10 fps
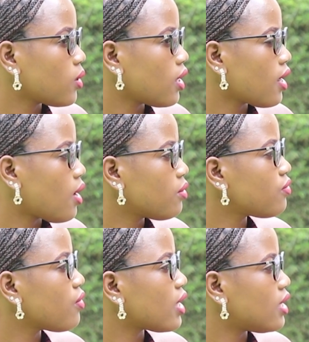looking out
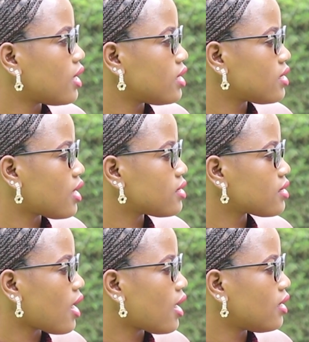for the
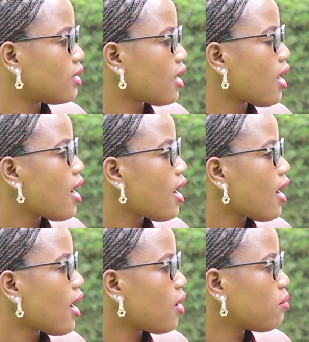dangers and
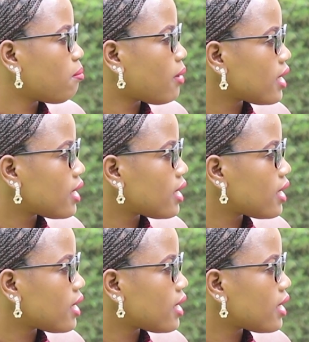how